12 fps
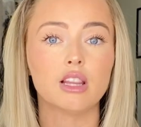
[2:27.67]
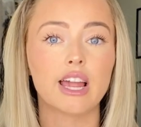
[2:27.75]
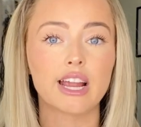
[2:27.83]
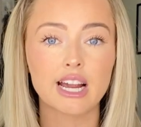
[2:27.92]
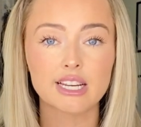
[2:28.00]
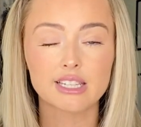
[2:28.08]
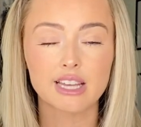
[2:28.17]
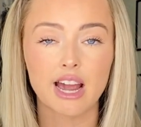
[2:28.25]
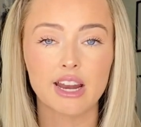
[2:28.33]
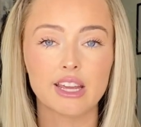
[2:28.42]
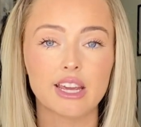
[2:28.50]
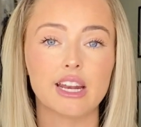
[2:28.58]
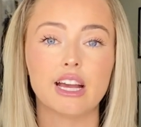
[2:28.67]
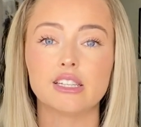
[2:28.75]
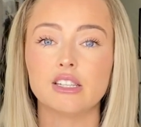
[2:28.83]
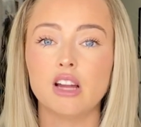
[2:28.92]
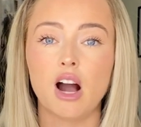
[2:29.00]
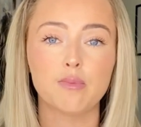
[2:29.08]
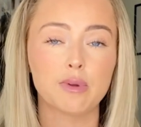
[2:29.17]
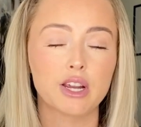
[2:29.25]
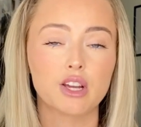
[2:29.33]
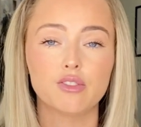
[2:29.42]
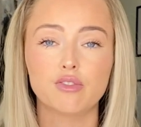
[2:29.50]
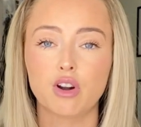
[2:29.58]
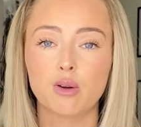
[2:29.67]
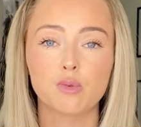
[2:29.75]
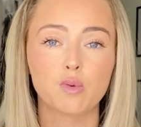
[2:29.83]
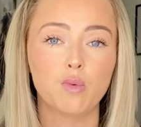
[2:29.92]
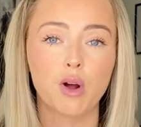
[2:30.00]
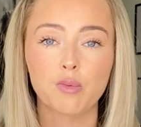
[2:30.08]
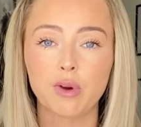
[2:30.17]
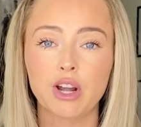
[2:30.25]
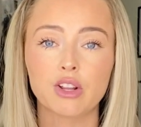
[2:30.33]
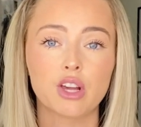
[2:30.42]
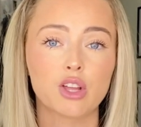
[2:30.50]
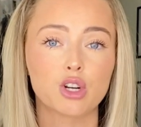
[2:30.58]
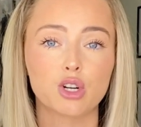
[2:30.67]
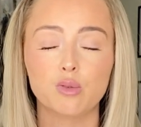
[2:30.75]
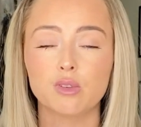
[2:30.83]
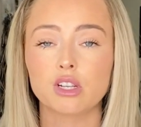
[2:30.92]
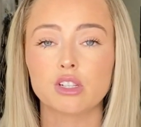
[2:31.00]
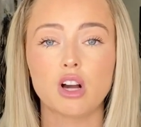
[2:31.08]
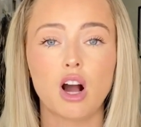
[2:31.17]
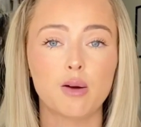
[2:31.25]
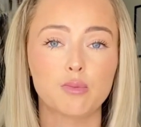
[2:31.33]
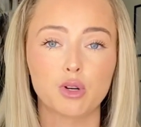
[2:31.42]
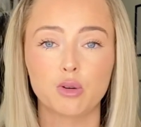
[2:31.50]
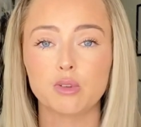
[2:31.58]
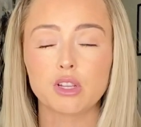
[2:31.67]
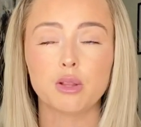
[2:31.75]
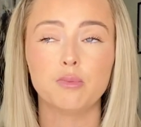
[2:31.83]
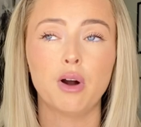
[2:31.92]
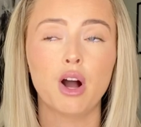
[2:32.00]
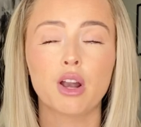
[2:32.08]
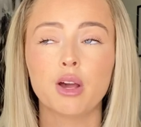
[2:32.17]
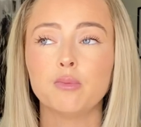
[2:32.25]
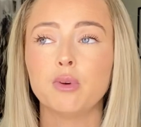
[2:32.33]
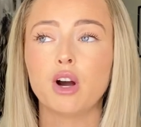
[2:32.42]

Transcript: Like I said, it has not been confirmed one way or the other who was on top or who was on the bottom.